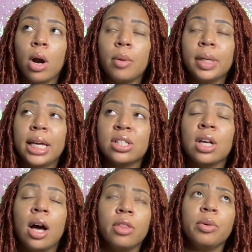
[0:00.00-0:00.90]

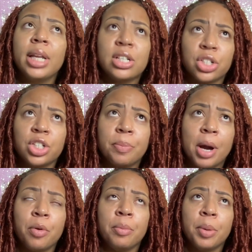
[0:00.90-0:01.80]
the other relationship I
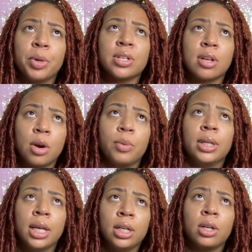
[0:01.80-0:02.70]
remember is her with
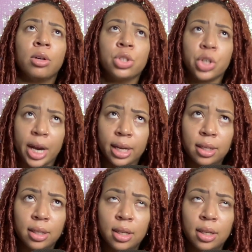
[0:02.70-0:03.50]
London on the Track.